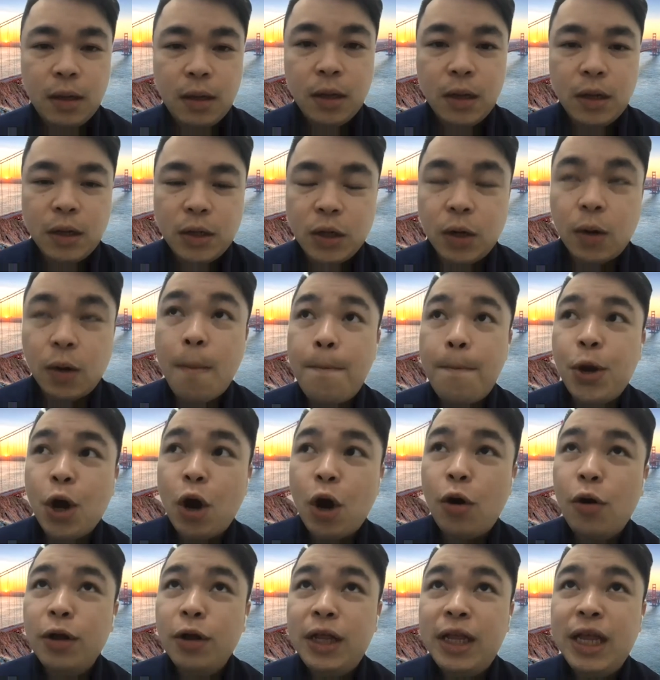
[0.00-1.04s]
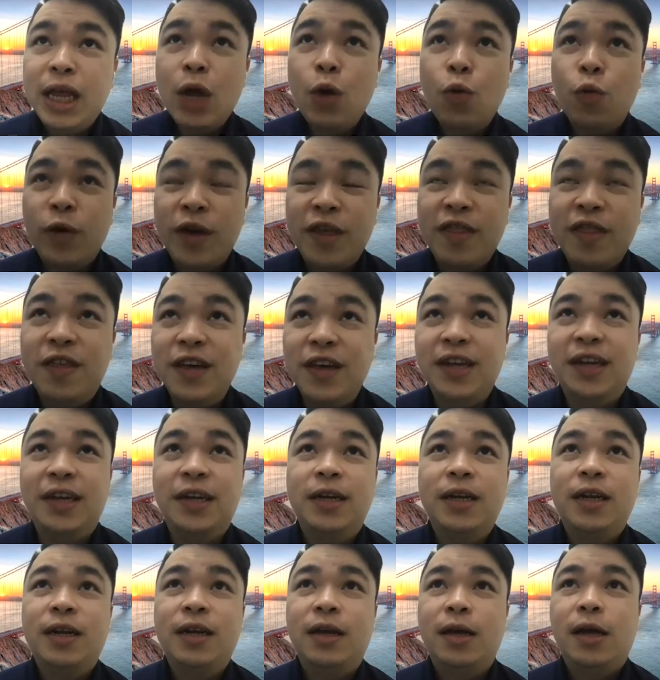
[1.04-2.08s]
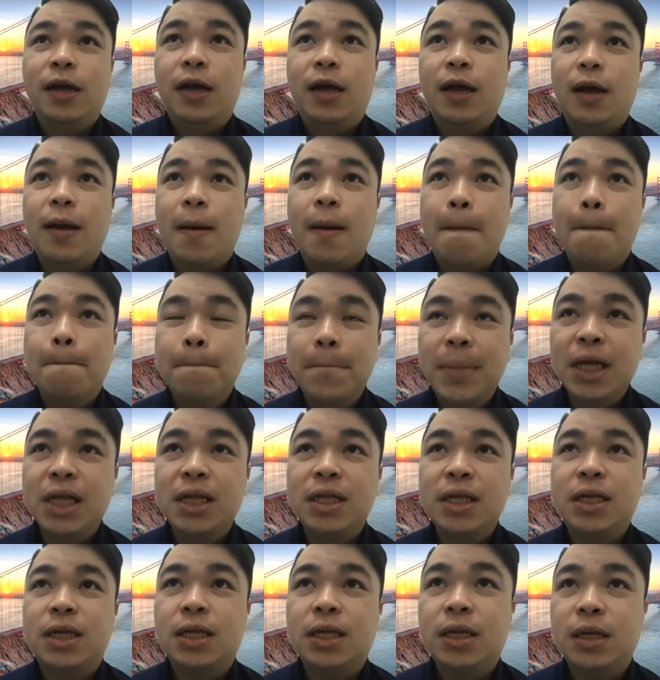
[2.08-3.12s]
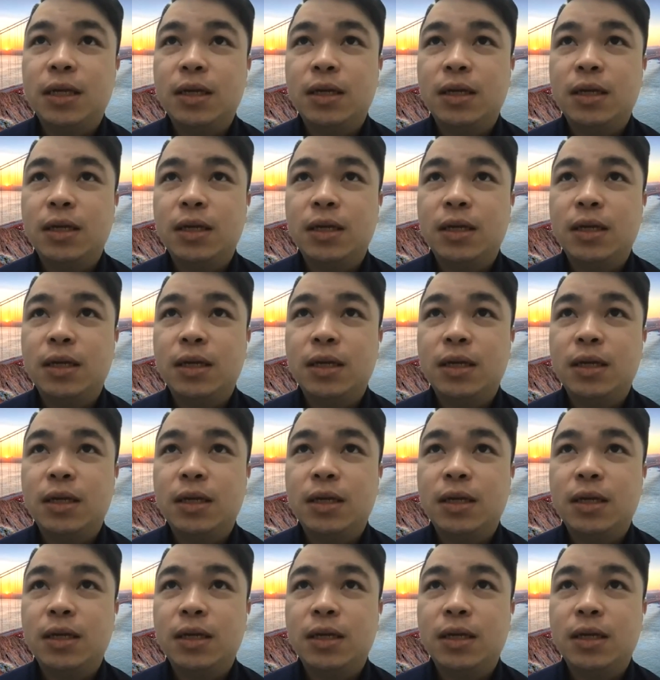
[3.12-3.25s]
So purity within means